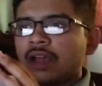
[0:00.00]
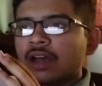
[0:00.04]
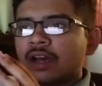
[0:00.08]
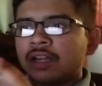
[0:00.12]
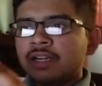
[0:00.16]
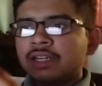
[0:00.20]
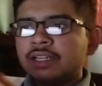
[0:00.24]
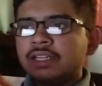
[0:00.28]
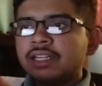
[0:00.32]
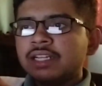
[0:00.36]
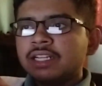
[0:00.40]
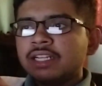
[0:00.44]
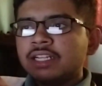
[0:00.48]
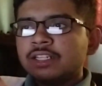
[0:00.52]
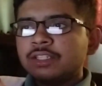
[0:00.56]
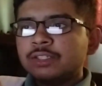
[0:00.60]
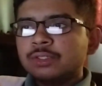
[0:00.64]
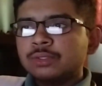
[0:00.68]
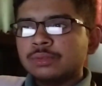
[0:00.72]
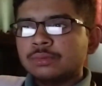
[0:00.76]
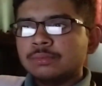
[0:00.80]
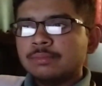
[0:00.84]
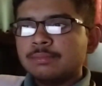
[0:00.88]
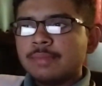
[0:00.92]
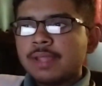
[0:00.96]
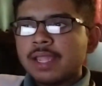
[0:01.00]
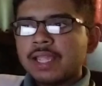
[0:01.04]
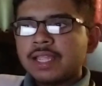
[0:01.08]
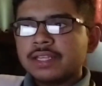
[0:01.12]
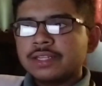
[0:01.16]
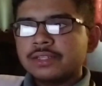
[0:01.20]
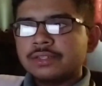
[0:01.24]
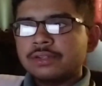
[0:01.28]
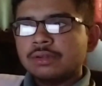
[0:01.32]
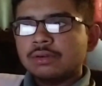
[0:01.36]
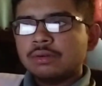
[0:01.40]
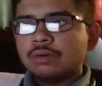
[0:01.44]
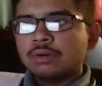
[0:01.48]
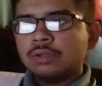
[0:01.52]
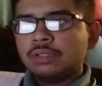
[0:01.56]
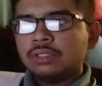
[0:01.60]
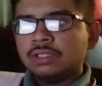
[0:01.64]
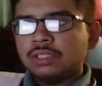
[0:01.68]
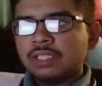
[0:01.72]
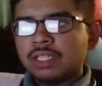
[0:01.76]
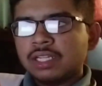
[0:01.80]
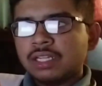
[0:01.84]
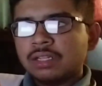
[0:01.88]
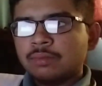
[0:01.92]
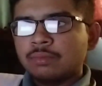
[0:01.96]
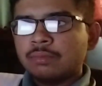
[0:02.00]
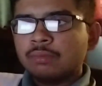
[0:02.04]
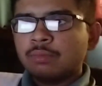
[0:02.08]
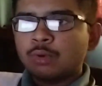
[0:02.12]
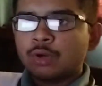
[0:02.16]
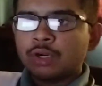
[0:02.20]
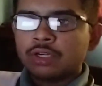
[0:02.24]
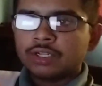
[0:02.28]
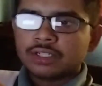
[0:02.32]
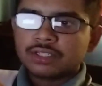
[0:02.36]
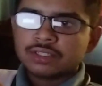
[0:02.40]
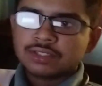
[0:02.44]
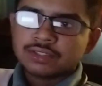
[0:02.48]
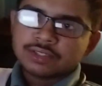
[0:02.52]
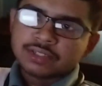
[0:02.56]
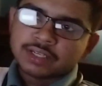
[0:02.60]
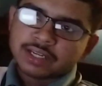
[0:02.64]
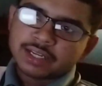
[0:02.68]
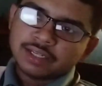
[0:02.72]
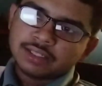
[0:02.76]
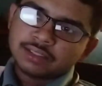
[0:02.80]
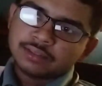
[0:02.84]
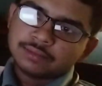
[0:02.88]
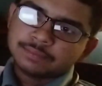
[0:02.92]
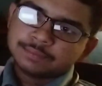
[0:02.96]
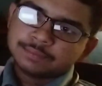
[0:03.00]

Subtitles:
until to based on their vote share.